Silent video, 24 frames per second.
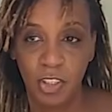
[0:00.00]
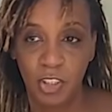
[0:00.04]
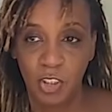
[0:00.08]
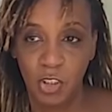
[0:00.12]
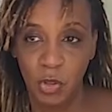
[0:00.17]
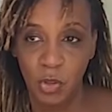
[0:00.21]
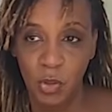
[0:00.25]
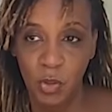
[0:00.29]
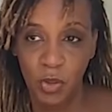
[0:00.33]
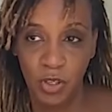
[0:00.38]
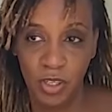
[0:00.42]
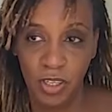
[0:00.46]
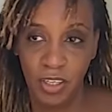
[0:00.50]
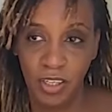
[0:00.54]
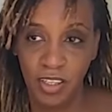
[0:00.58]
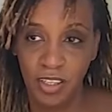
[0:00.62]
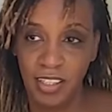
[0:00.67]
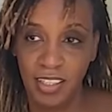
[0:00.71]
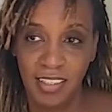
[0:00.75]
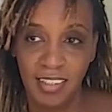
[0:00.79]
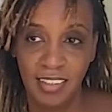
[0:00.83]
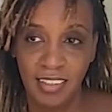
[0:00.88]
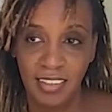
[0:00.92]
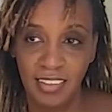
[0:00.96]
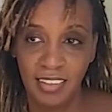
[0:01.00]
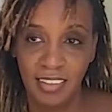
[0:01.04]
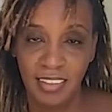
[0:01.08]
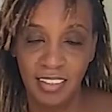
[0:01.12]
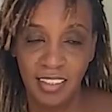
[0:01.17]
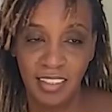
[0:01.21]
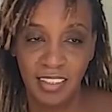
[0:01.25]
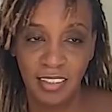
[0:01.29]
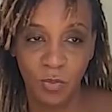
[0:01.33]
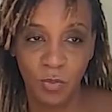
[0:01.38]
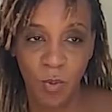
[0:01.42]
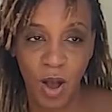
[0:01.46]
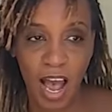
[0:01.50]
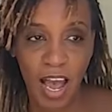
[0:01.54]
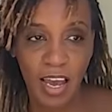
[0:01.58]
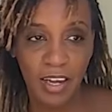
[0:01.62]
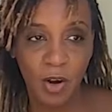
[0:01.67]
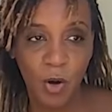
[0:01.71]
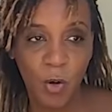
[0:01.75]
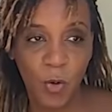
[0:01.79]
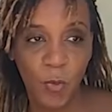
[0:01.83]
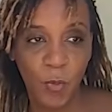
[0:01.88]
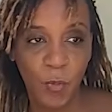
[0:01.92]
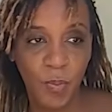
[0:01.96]
The door is
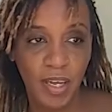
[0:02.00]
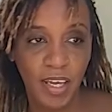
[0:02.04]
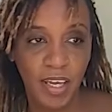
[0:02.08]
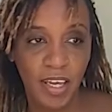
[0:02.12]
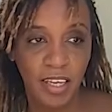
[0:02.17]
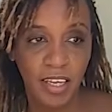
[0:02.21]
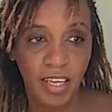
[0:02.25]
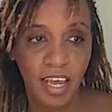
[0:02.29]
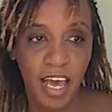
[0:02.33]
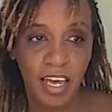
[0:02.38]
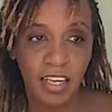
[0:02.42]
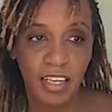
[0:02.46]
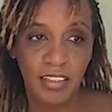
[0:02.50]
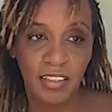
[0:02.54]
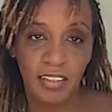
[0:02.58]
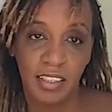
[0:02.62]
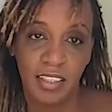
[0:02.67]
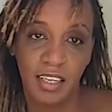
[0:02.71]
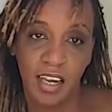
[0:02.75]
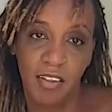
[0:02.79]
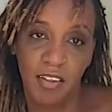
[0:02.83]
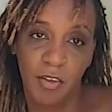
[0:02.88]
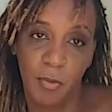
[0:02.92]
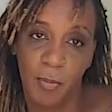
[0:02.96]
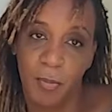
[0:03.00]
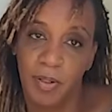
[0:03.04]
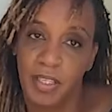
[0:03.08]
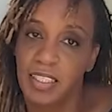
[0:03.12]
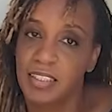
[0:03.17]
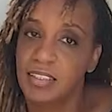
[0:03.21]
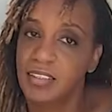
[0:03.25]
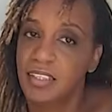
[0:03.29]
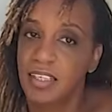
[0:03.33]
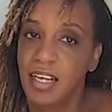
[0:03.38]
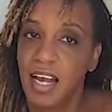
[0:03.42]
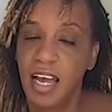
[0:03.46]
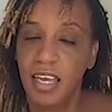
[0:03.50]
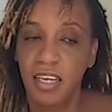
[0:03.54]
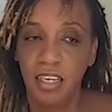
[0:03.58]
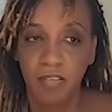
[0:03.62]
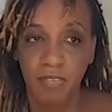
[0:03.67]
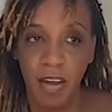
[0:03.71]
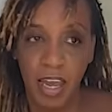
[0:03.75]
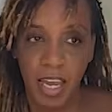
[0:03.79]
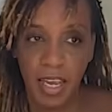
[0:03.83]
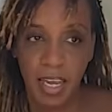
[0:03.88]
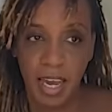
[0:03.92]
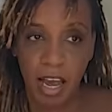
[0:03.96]
wide open, and it's another place to
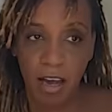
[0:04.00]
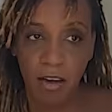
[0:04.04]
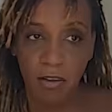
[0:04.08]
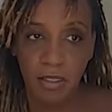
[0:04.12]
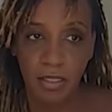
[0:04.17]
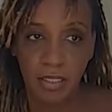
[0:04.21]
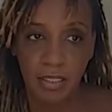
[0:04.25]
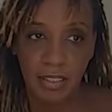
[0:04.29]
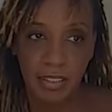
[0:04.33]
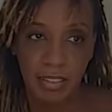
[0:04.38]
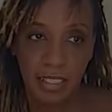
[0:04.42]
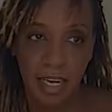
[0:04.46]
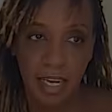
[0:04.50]
kind of hang out and